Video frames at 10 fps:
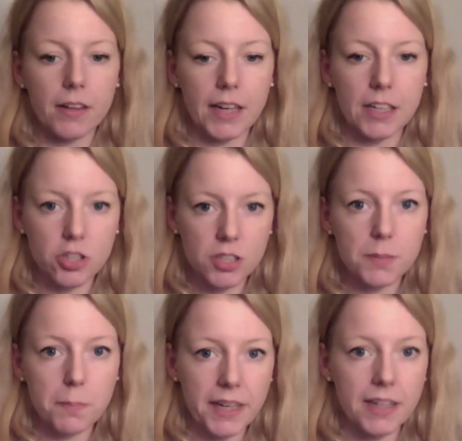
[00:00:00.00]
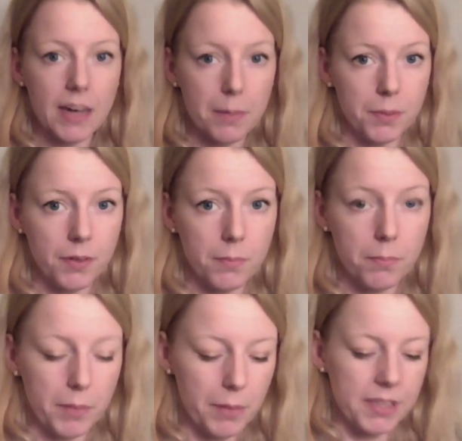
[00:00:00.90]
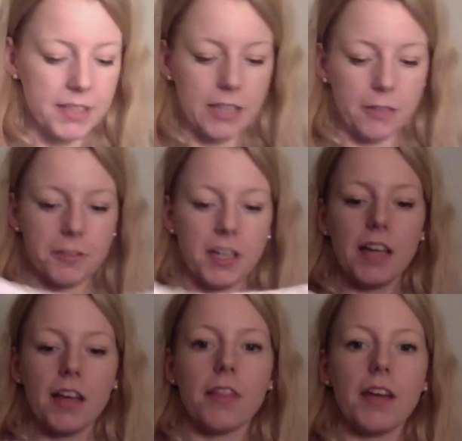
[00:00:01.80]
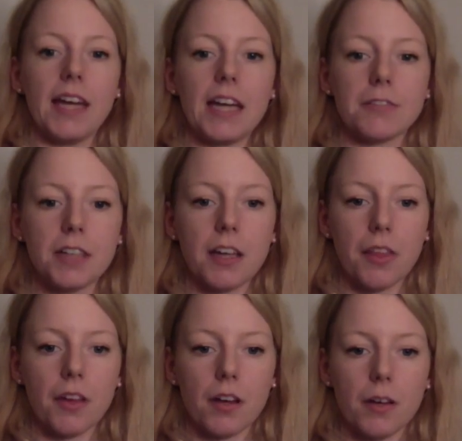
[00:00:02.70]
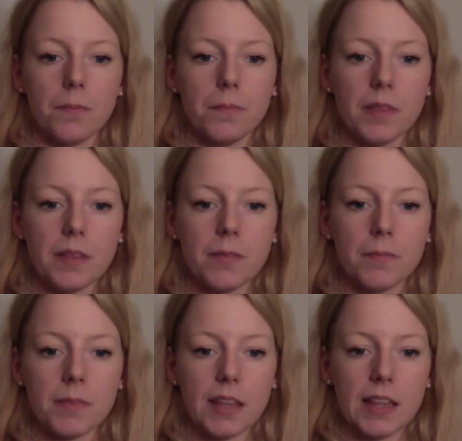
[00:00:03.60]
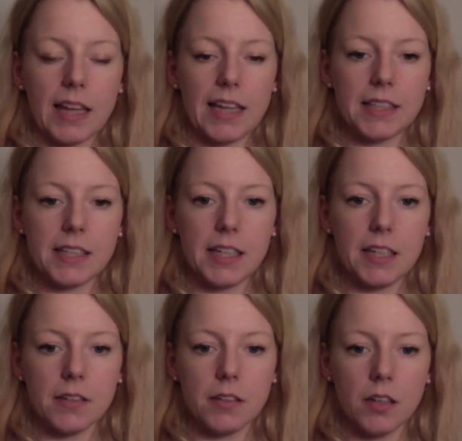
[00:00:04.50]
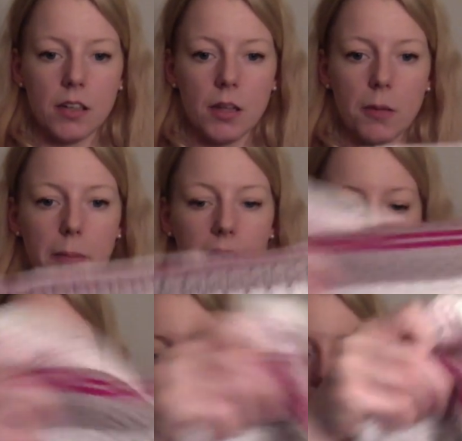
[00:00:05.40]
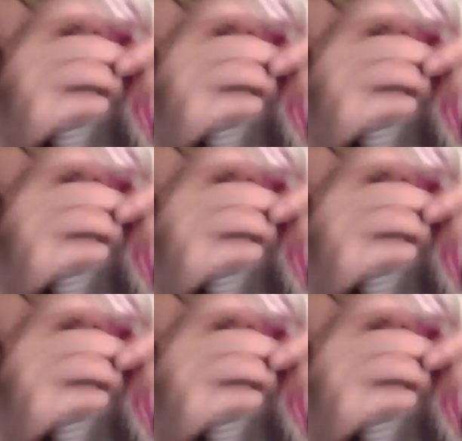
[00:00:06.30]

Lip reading: I just made it up by myself. They have another lacy pattern.